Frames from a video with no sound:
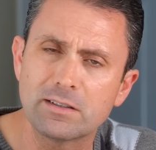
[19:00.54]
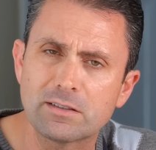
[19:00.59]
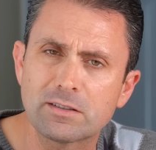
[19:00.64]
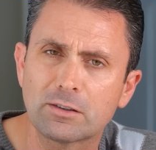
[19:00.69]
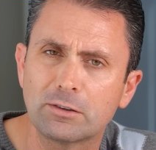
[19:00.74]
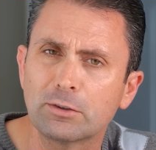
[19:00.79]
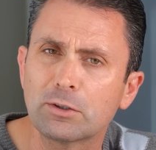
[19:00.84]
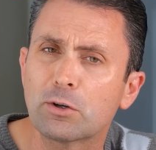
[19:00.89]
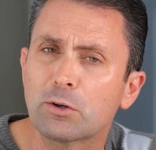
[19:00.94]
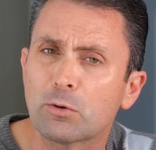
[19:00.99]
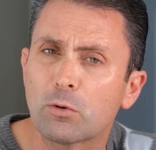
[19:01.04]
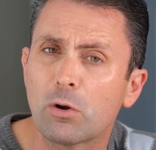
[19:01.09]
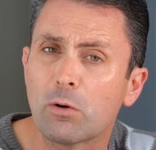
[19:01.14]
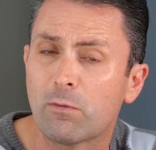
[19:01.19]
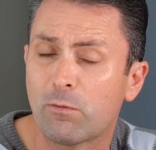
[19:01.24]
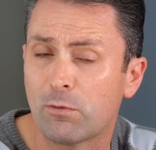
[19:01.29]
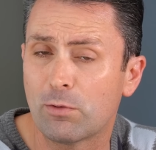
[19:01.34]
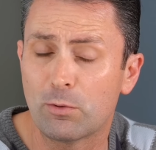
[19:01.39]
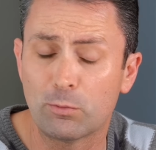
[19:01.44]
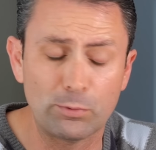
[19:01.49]
it's clear
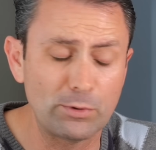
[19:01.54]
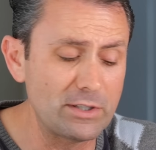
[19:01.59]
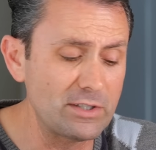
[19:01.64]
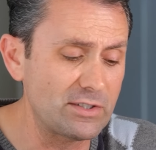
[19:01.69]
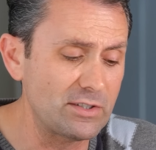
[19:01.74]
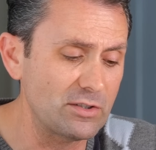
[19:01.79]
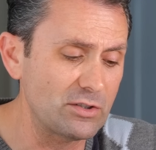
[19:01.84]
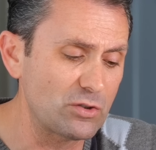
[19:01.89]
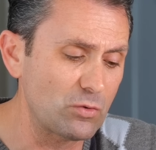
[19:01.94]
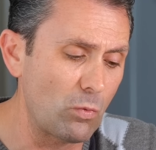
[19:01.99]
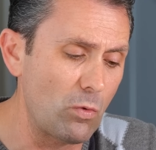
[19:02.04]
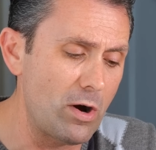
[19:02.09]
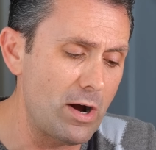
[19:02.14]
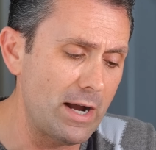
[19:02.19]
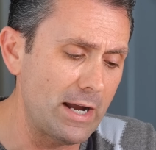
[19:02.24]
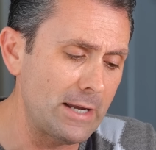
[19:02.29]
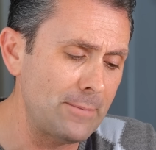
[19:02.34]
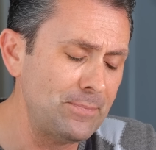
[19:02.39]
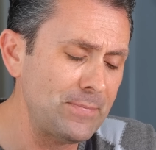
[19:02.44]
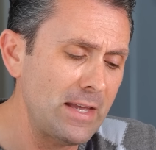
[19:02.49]
the reasons
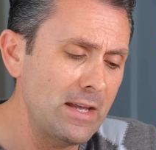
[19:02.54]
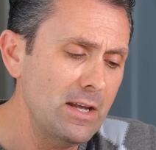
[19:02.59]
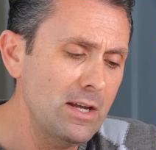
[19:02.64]
why.